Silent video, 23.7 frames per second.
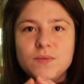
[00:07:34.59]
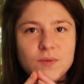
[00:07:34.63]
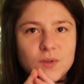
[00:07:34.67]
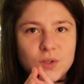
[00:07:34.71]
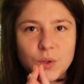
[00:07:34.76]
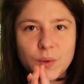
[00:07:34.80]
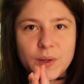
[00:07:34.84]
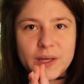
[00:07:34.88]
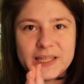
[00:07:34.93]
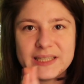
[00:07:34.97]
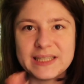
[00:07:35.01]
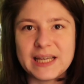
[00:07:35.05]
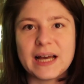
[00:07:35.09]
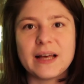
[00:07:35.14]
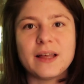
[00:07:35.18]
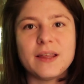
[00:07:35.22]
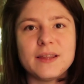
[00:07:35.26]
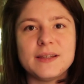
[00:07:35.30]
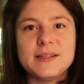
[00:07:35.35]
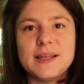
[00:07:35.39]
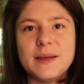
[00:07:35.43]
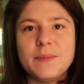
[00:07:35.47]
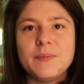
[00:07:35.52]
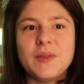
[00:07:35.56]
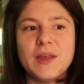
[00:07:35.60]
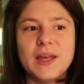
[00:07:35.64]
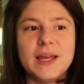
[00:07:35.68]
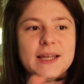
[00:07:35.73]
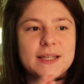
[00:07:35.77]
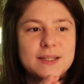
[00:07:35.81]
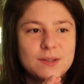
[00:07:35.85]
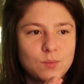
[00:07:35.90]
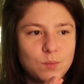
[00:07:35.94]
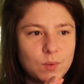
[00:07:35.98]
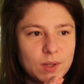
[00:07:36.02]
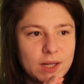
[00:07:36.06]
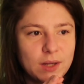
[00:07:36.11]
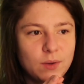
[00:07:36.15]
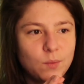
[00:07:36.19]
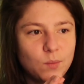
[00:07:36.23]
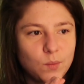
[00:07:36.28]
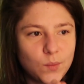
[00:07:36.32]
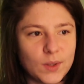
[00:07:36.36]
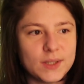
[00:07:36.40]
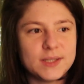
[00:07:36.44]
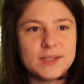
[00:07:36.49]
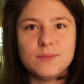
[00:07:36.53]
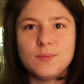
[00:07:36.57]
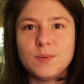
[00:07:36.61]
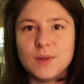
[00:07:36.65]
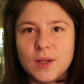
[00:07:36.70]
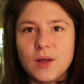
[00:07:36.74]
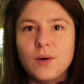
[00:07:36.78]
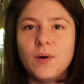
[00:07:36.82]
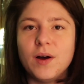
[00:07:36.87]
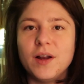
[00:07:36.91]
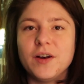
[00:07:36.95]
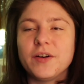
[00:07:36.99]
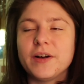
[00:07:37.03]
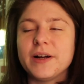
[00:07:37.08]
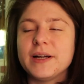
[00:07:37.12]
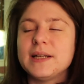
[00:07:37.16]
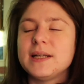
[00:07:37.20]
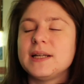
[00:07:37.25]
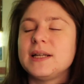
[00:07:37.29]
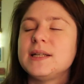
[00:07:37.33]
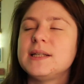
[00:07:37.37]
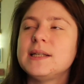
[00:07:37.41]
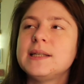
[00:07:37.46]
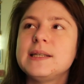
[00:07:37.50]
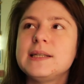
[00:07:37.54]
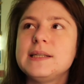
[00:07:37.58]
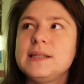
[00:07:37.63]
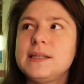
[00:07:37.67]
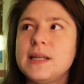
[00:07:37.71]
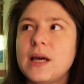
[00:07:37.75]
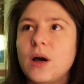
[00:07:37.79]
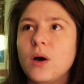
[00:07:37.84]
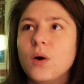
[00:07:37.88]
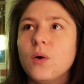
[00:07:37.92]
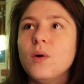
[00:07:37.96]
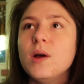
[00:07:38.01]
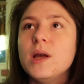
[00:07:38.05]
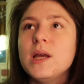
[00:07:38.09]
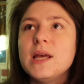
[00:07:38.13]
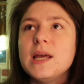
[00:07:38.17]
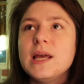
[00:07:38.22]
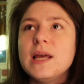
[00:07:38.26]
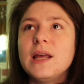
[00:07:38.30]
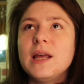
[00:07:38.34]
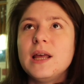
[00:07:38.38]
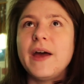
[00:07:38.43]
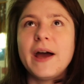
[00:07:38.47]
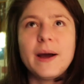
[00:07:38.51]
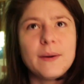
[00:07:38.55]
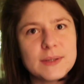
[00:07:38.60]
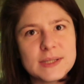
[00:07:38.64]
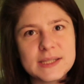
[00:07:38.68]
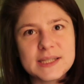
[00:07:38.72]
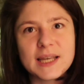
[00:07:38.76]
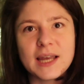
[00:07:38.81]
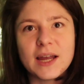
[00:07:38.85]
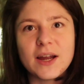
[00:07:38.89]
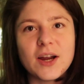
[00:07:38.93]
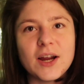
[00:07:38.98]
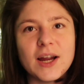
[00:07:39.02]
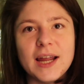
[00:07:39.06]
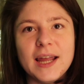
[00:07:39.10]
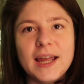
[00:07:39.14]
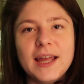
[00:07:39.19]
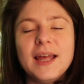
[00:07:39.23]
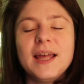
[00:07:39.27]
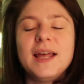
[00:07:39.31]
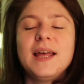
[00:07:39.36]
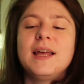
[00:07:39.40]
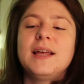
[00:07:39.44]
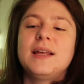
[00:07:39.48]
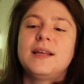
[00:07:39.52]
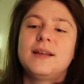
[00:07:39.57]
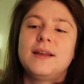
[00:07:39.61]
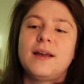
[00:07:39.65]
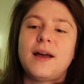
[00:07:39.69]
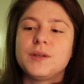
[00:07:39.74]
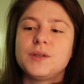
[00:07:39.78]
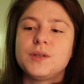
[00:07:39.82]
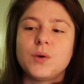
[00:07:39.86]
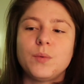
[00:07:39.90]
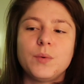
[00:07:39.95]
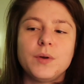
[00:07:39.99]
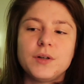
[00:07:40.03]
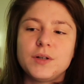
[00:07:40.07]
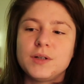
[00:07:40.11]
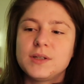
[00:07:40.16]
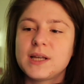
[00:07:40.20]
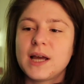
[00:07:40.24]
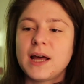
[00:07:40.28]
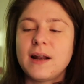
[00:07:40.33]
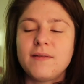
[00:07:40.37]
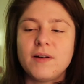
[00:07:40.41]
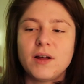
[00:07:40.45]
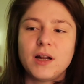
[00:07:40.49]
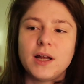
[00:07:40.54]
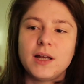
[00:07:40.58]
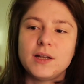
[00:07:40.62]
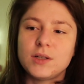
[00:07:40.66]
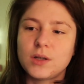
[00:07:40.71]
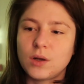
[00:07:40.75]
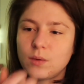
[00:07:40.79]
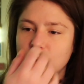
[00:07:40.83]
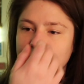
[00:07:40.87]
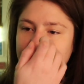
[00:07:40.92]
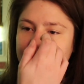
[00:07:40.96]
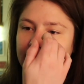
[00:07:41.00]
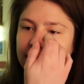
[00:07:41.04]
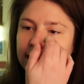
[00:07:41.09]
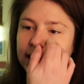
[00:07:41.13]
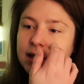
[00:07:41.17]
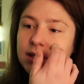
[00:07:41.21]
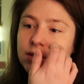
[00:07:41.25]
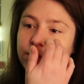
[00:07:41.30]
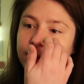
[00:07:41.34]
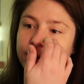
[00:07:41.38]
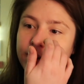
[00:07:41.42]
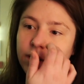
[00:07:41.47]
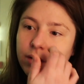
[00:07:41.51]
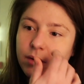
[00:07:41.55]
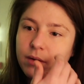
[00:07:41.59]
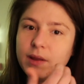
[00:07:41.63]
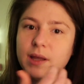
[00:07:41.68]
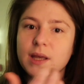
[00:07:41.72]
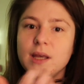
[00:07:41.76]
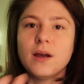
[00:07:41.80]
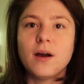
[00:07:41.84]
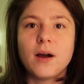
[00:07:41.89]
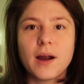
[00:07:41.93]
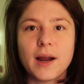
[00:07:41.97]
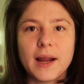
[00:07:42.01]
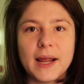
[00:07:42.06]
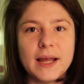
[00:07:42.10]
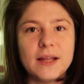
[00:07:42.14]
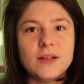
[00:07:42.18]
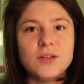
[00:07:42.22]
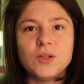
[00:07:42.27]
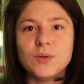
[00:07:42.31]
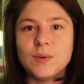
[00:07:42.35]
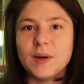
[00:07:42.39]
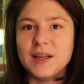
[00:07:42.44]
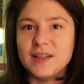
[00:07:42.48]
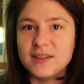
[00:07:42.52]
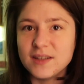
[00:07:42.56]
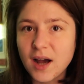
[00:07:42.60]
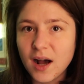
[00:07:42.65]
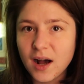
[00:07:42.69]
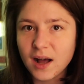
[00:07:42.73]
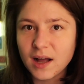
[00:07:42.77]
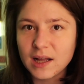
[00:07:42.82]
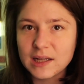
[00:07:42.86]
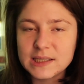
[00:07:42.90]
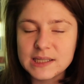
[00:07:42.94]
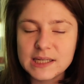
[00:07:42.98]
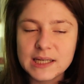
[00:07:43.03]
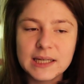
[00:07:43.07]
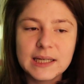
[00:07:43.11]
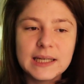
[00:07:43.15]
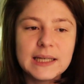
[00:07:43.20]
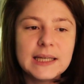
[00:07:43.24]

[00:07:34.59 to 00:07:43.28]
doing exactly the same thing as when it was below 100. So that was scary. So we were just kind of on edge all weekend, like, do I go to the ER again? Do I not?